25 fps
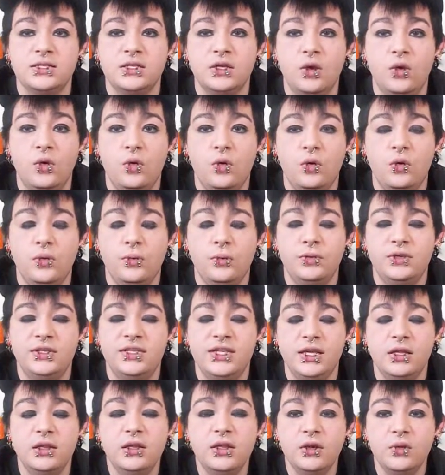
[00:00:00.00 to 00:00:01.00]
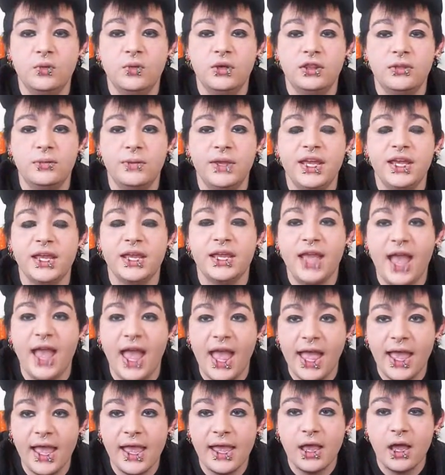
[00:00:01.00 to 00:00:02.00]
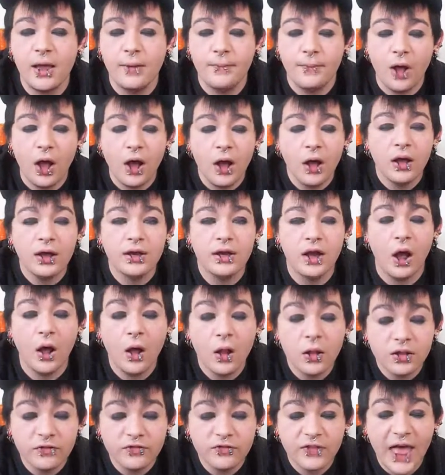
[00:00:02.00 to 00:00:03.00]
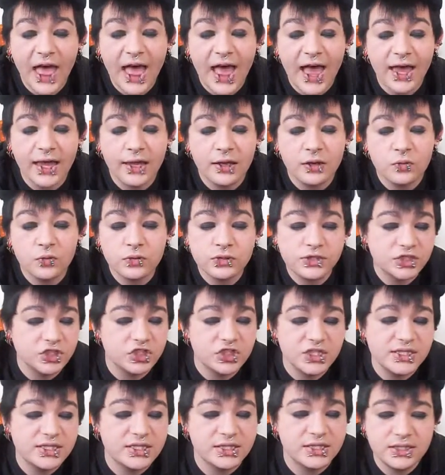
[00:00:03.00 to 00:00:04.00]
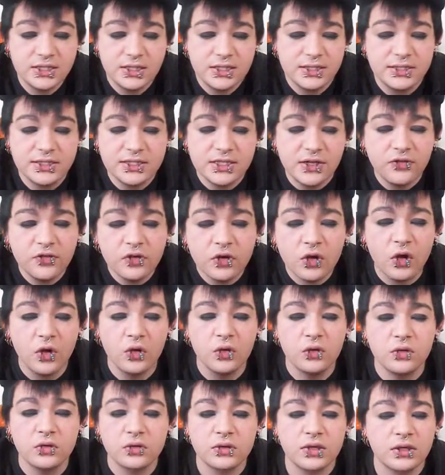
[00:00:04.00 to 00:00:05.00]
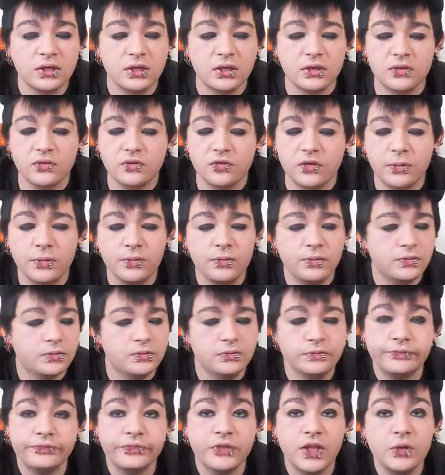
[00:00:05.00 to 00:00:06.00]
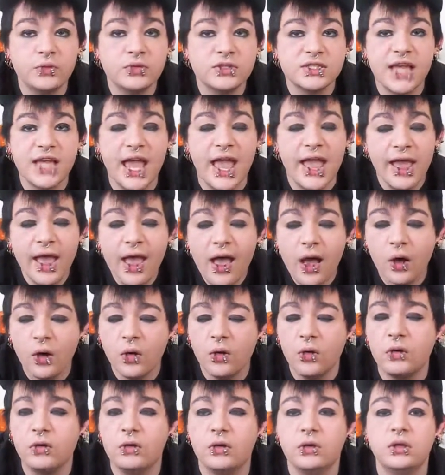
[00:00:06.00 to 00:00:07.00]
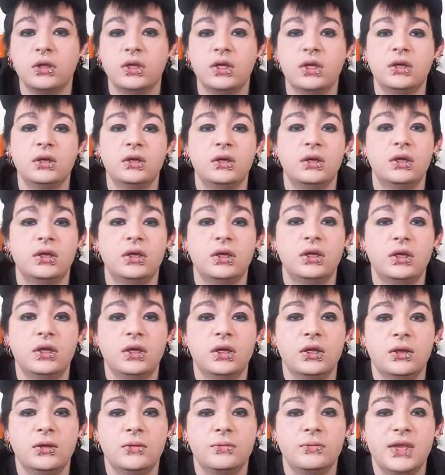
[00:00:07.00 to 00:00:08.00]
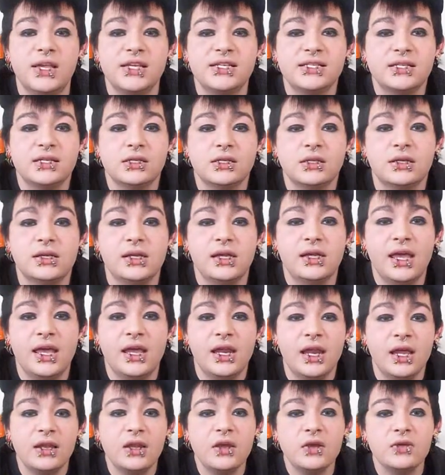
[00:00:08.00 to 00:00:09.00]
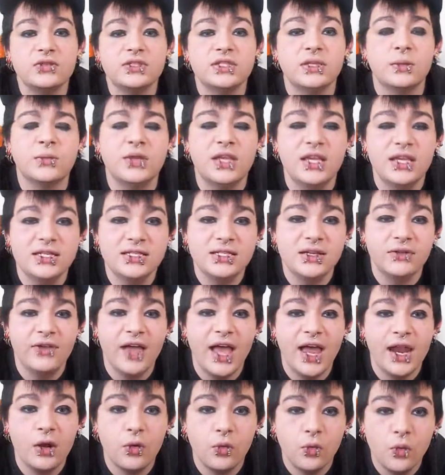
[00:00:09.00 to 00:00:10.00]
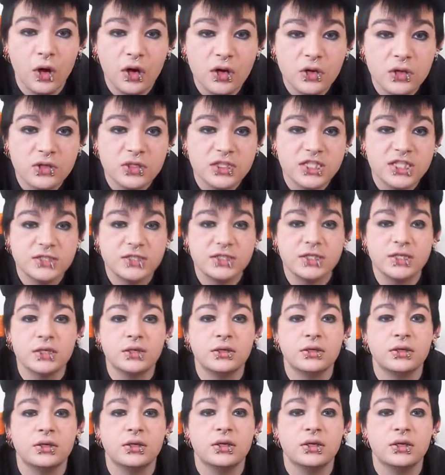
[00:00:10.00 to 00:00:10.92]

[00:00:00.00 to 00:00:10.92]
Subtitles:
So dealing with being gay upon all of that was just difficult. It was hell, basically. And I know some kids have had it worse,